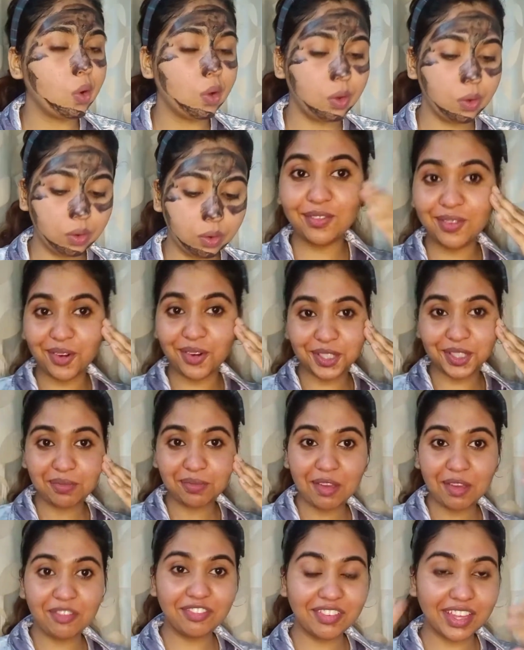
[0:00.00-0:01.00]
So I've washed
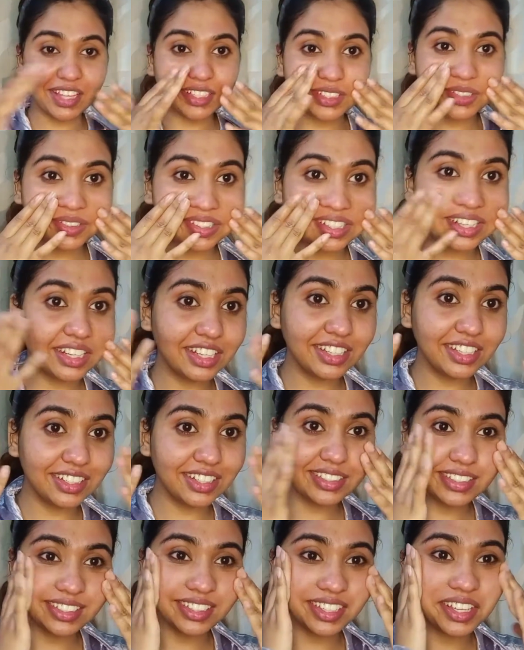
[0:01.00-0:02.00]
my face. You can clearly
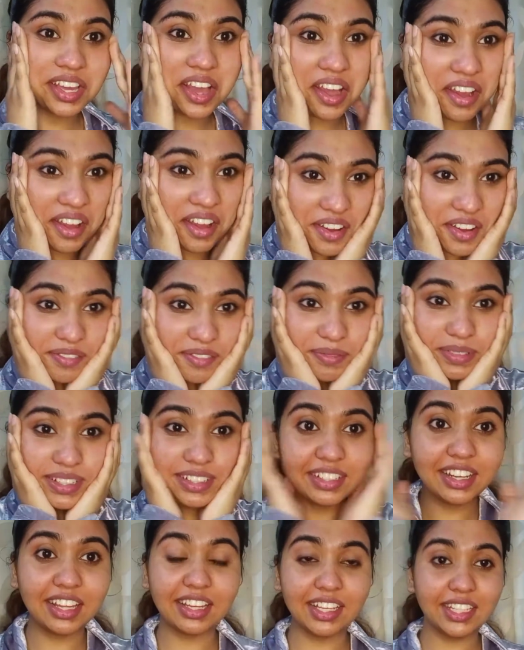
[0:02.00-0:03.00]
see I have been
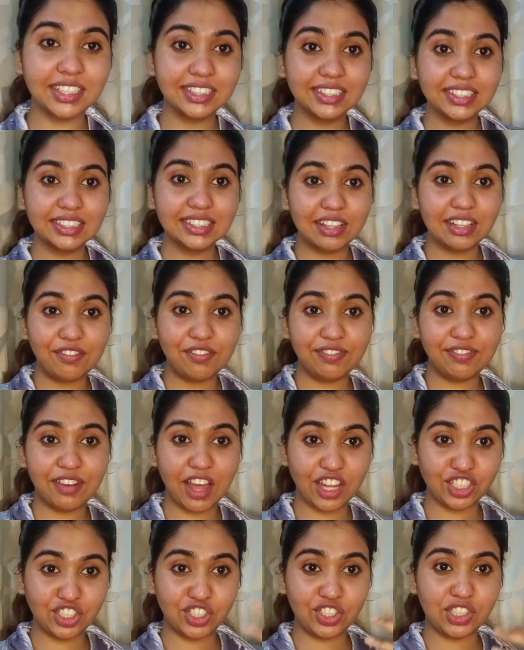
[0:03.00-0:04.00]
like
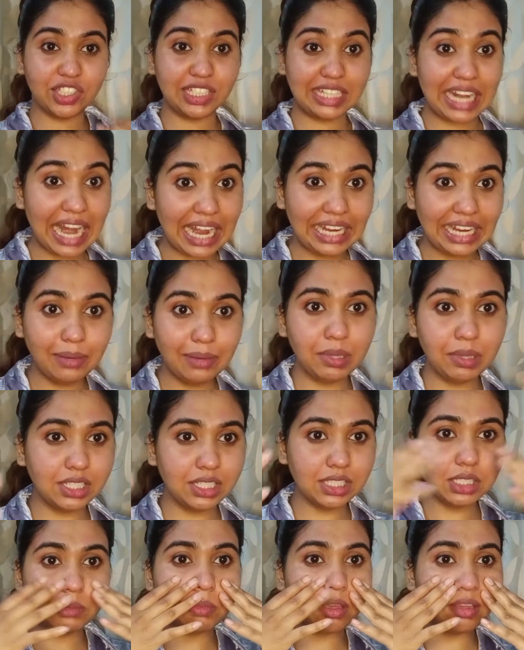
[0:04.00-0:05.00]
flushed red
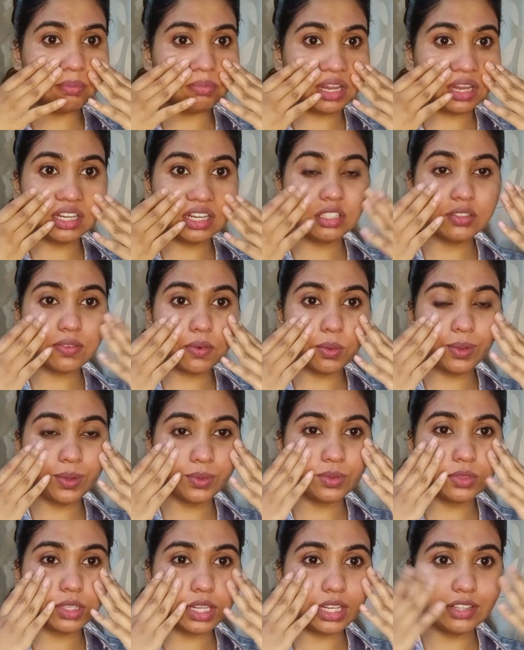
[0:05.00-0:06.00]
because my blood is flowing
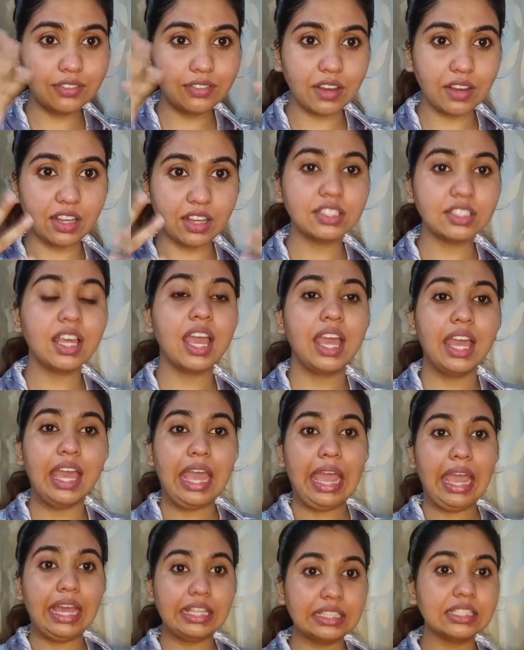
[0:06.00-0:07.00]
really fast,
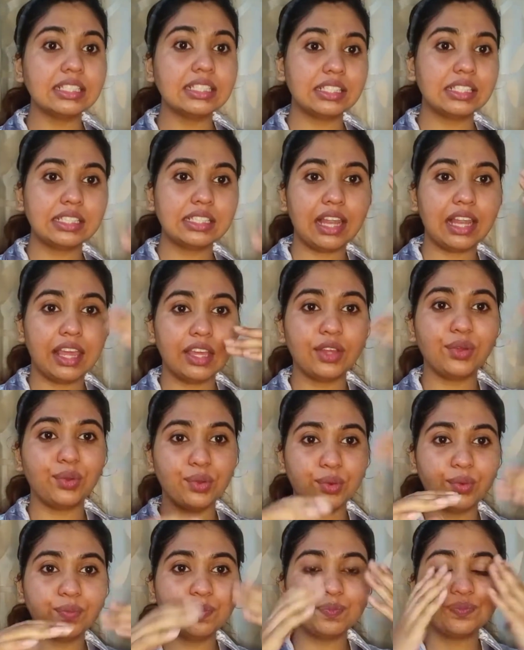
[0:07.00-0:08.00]
and this is like, you
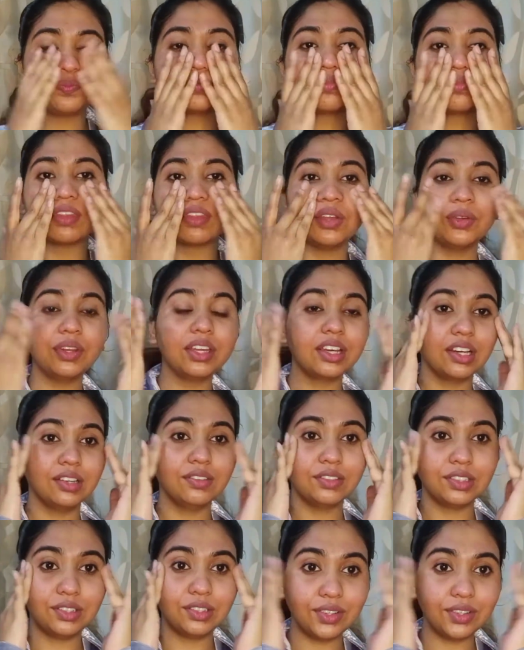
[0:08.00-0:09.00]
know, to
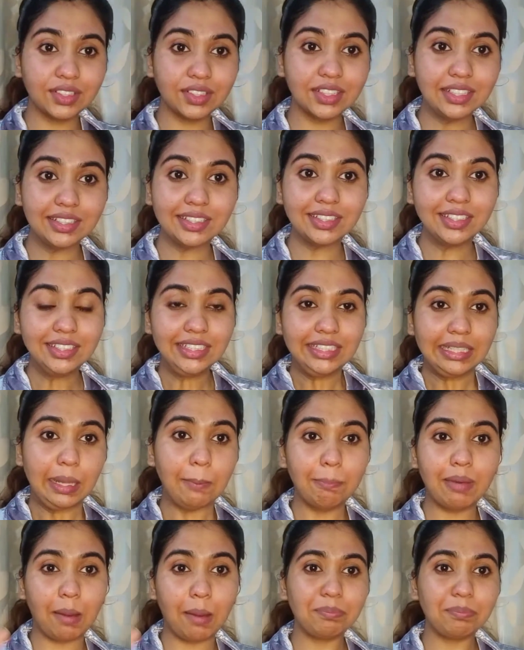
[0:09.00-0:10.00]
recover all the
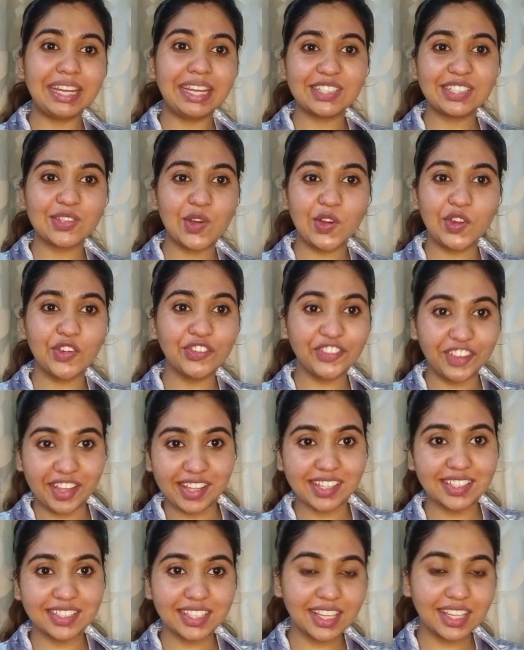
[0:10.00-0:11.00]
plumpiness on your face.